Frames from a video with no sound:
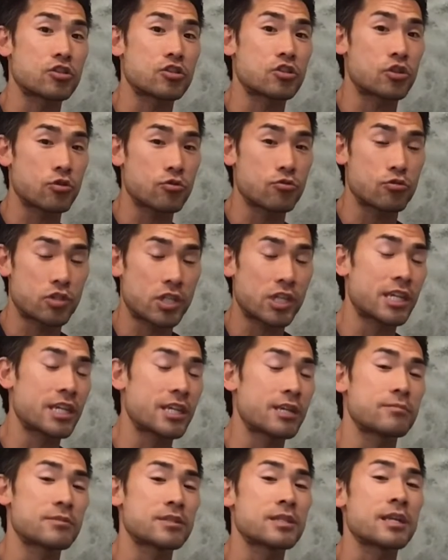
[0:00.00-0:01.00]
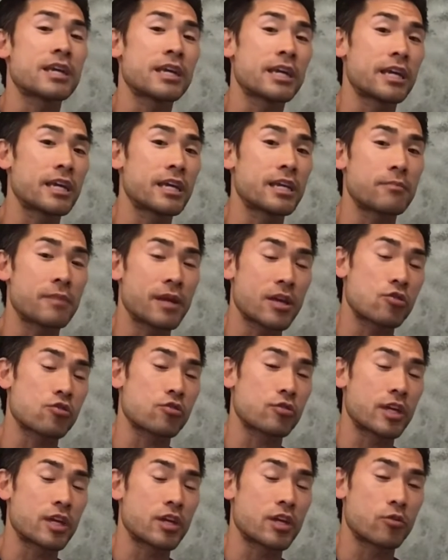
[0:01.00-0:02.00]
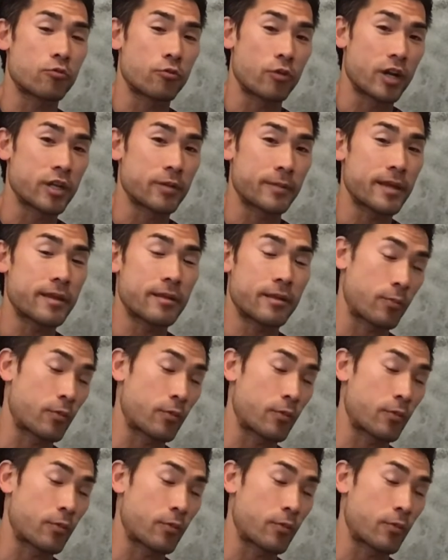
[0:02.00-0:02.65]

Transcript: two teams in Major League Rugby,